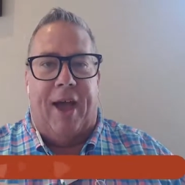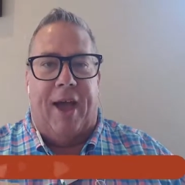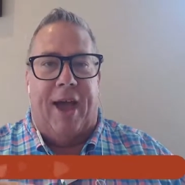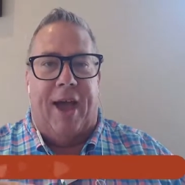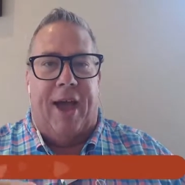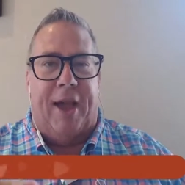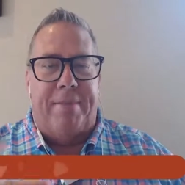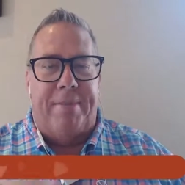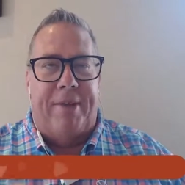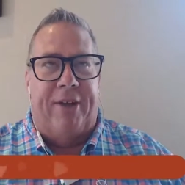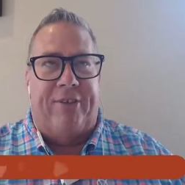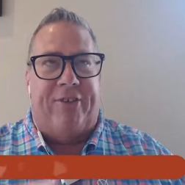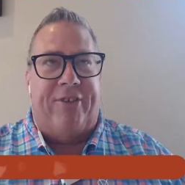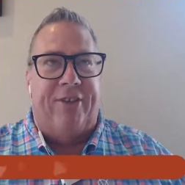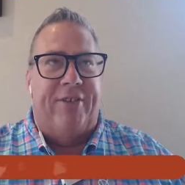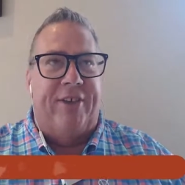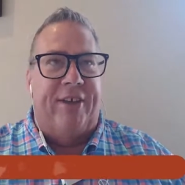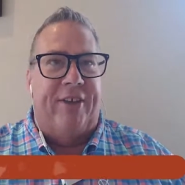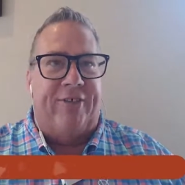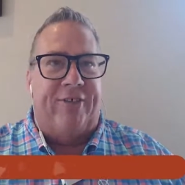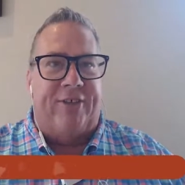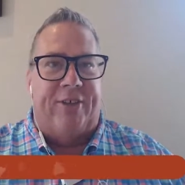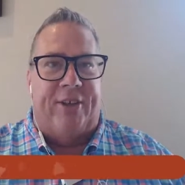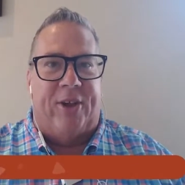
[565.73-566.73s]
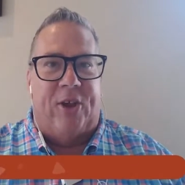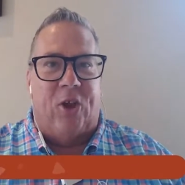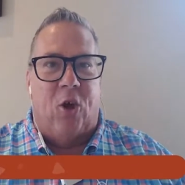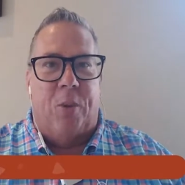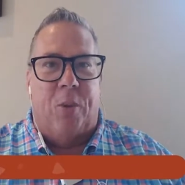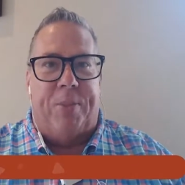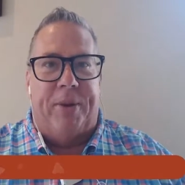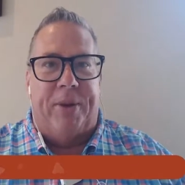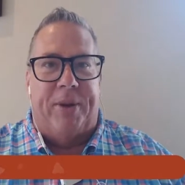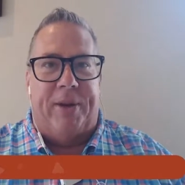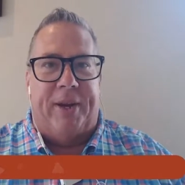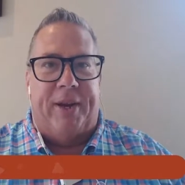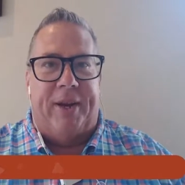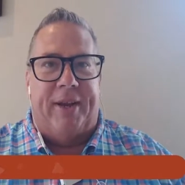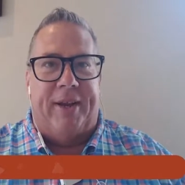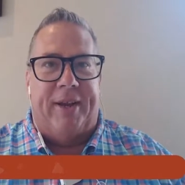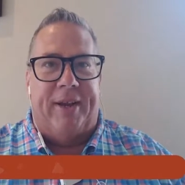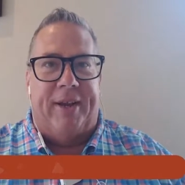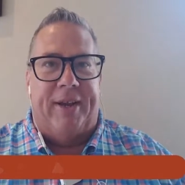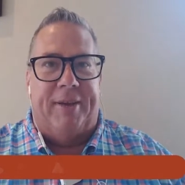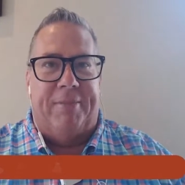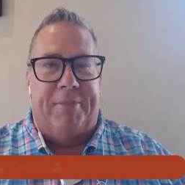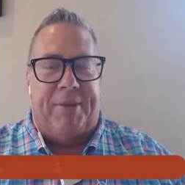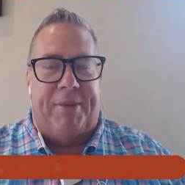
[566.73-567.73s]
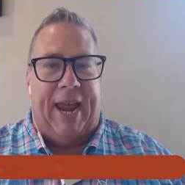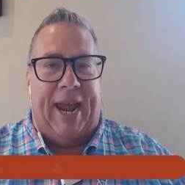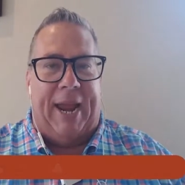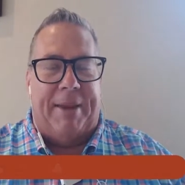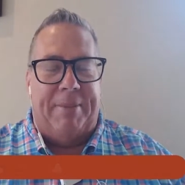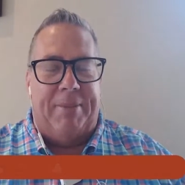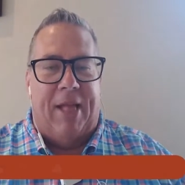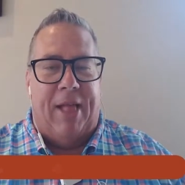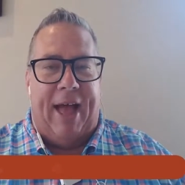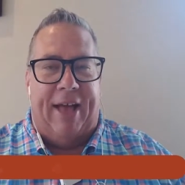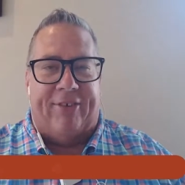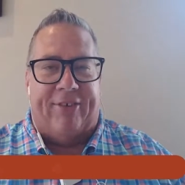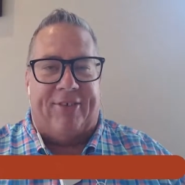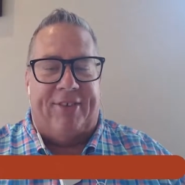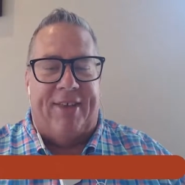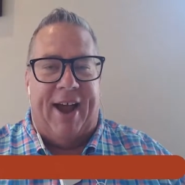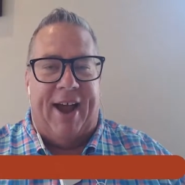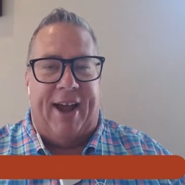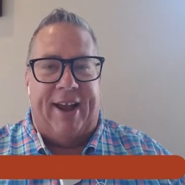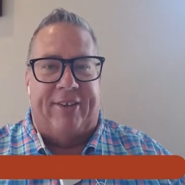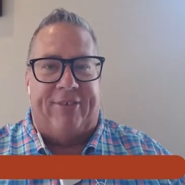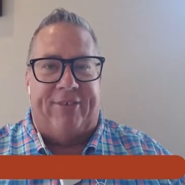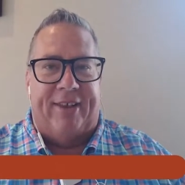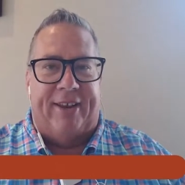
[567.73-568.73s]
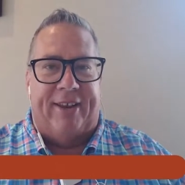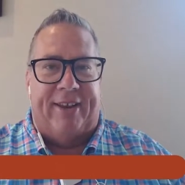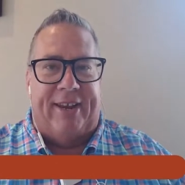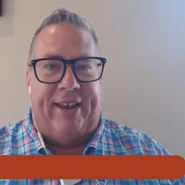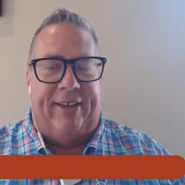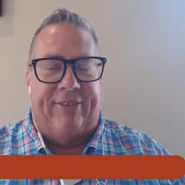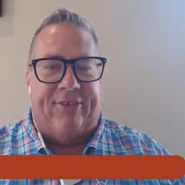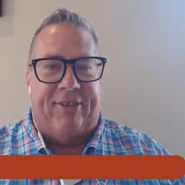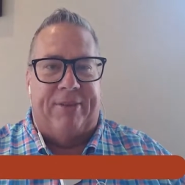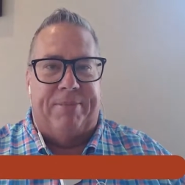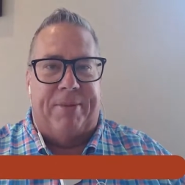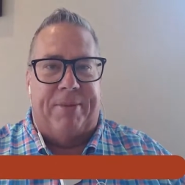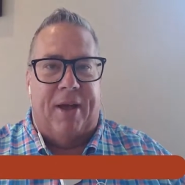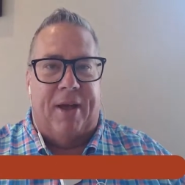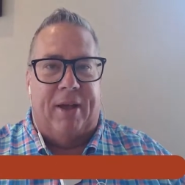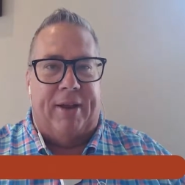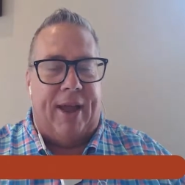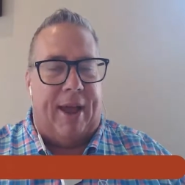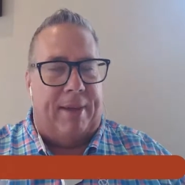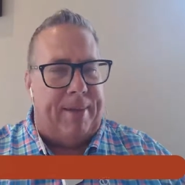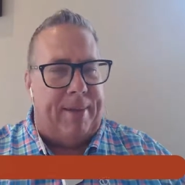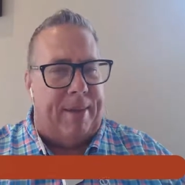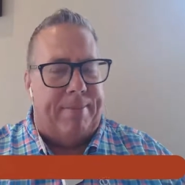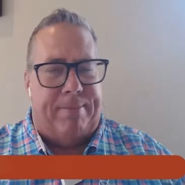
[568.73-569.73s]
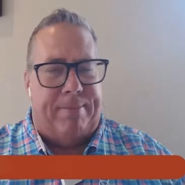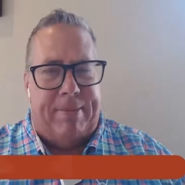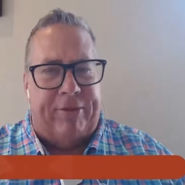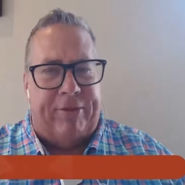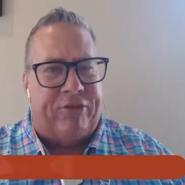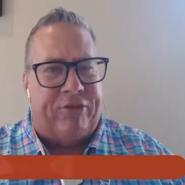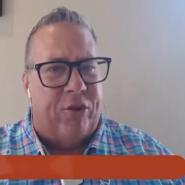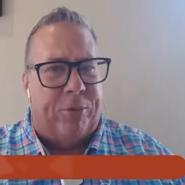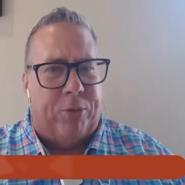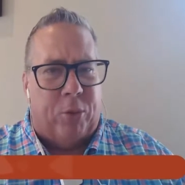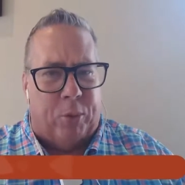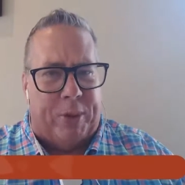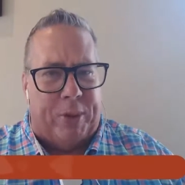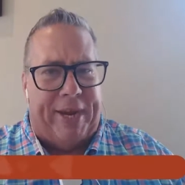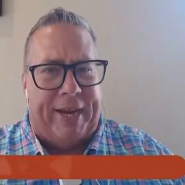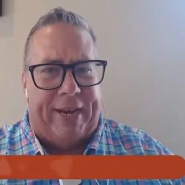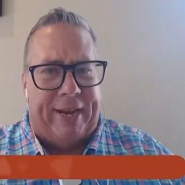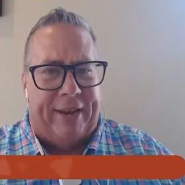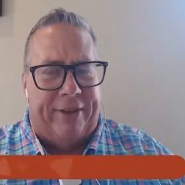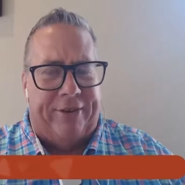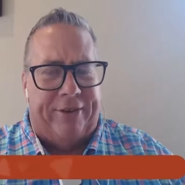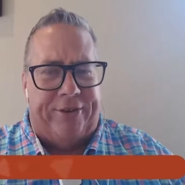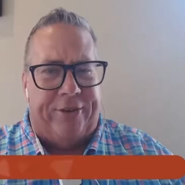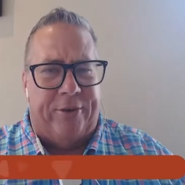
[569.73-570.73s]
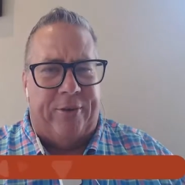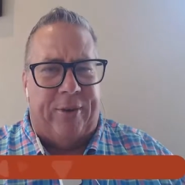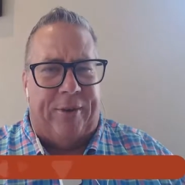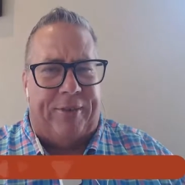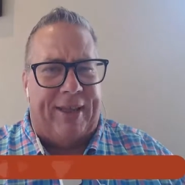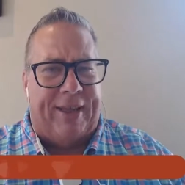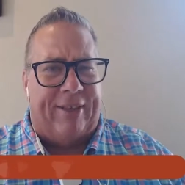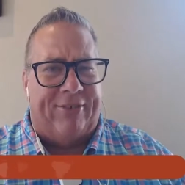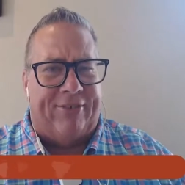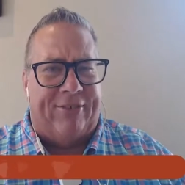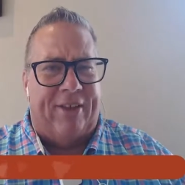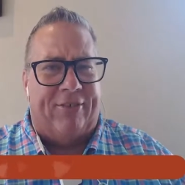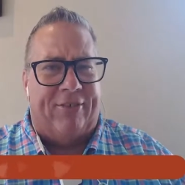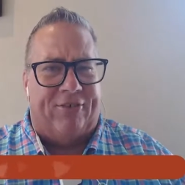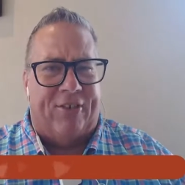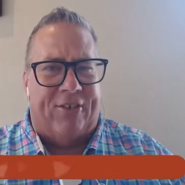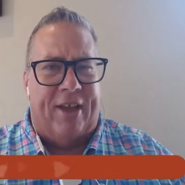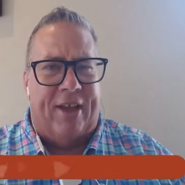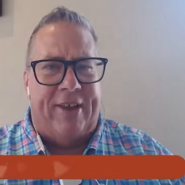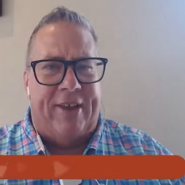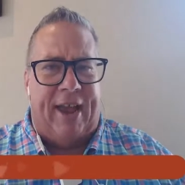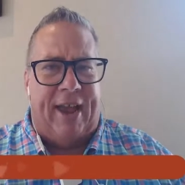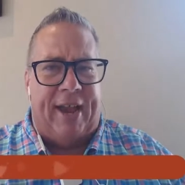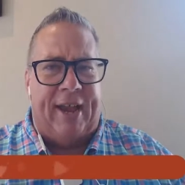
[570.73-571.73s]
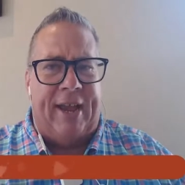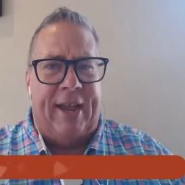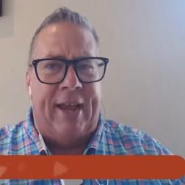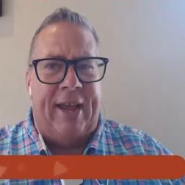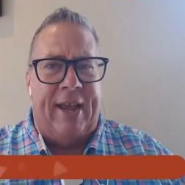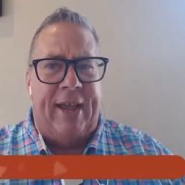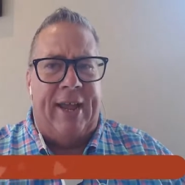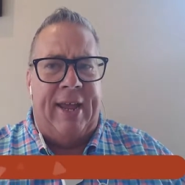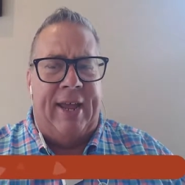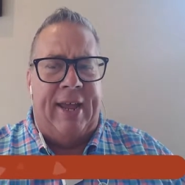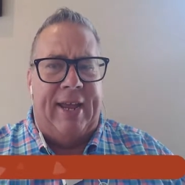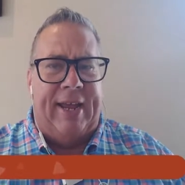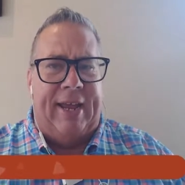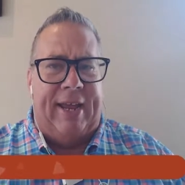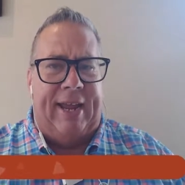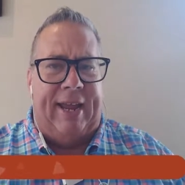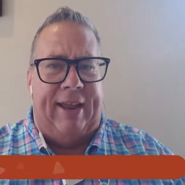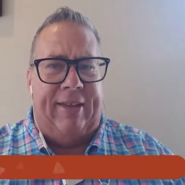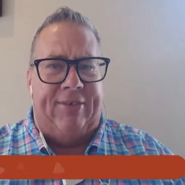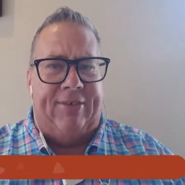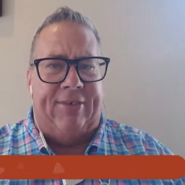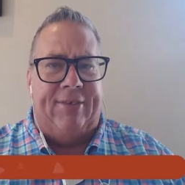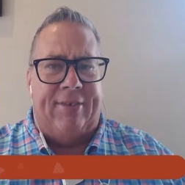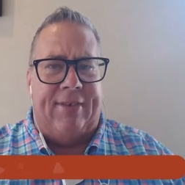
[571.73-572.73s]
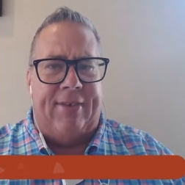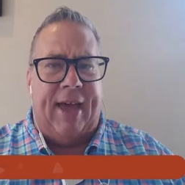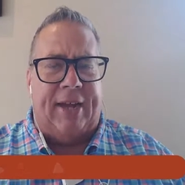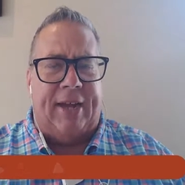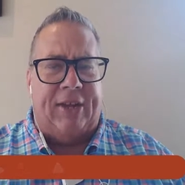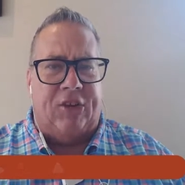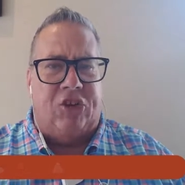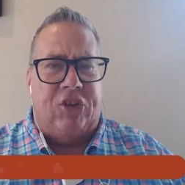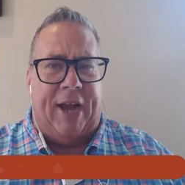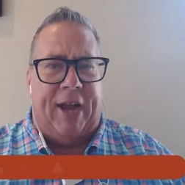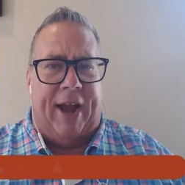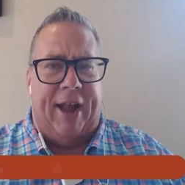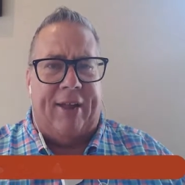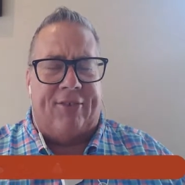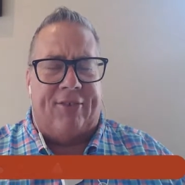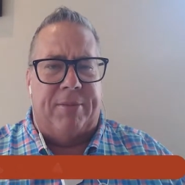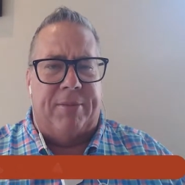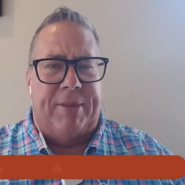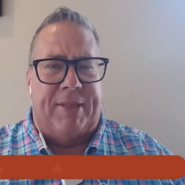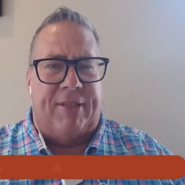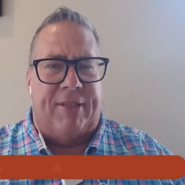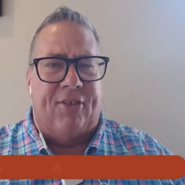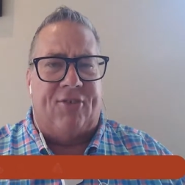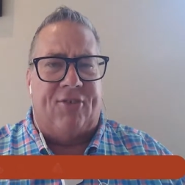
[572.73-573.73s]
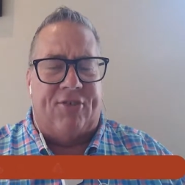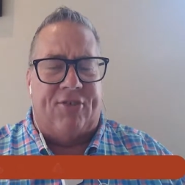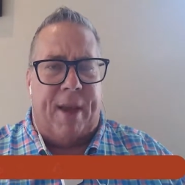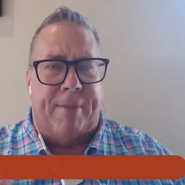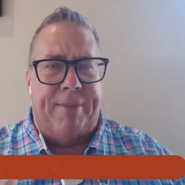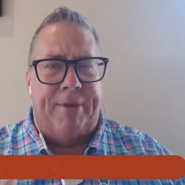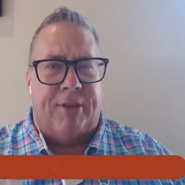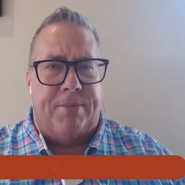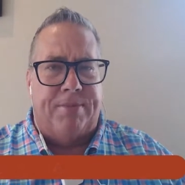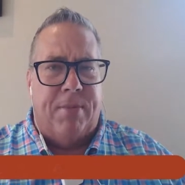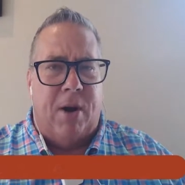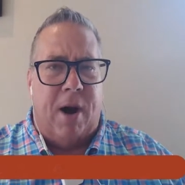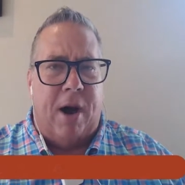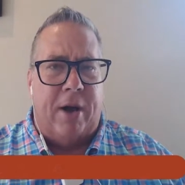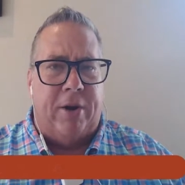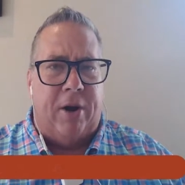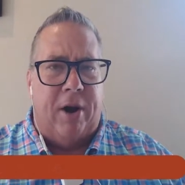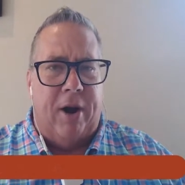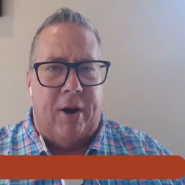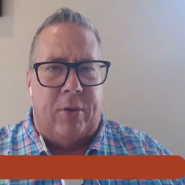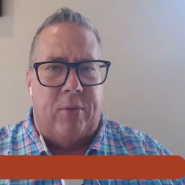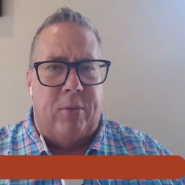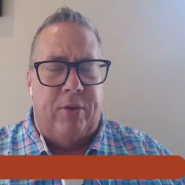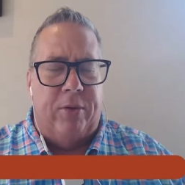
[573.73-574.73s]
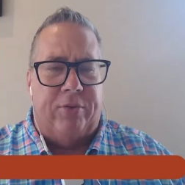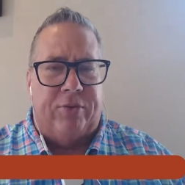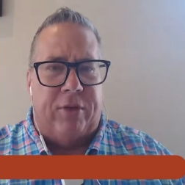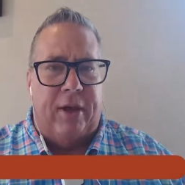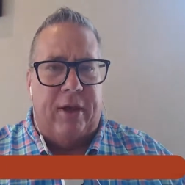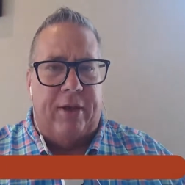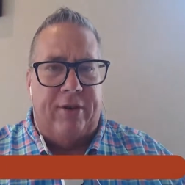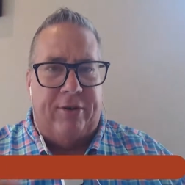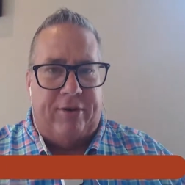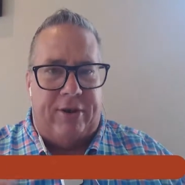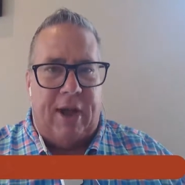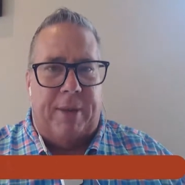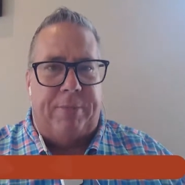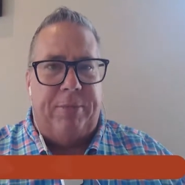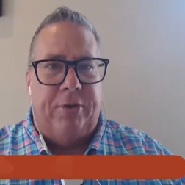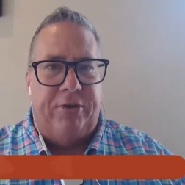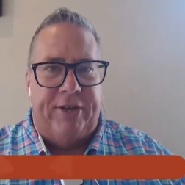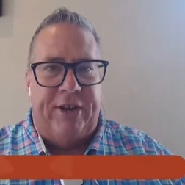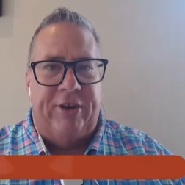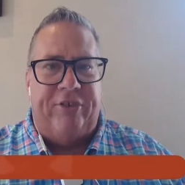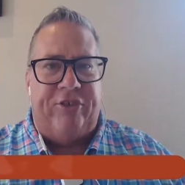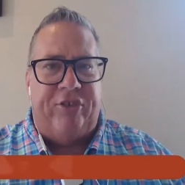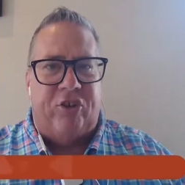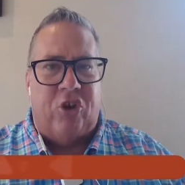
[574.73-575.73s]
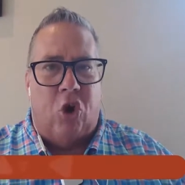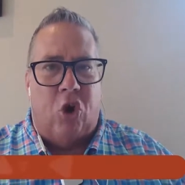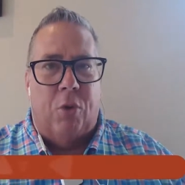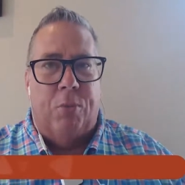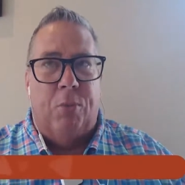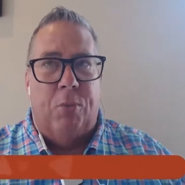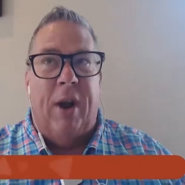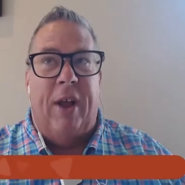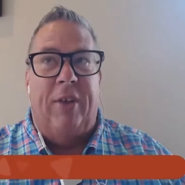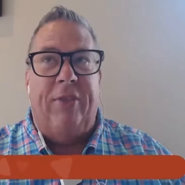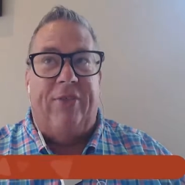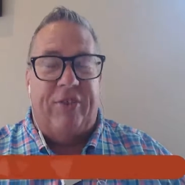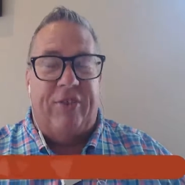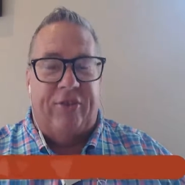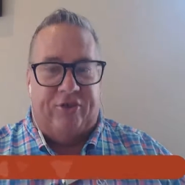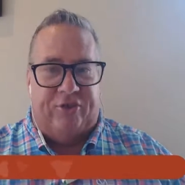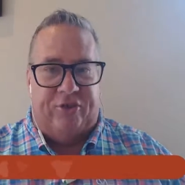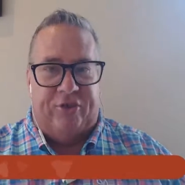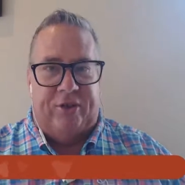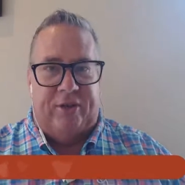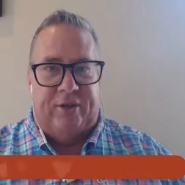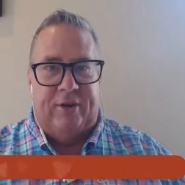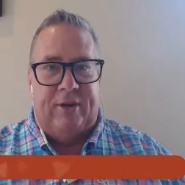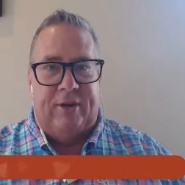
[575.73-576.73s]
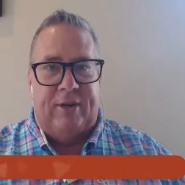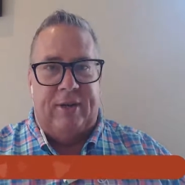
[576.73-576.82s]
I mentioned this in the opening game last night. I said Isabel, I mentioned over the weekend too. I think I said Sunday. He's got a chance to be the 7th Monarch with double-digit home runs this year.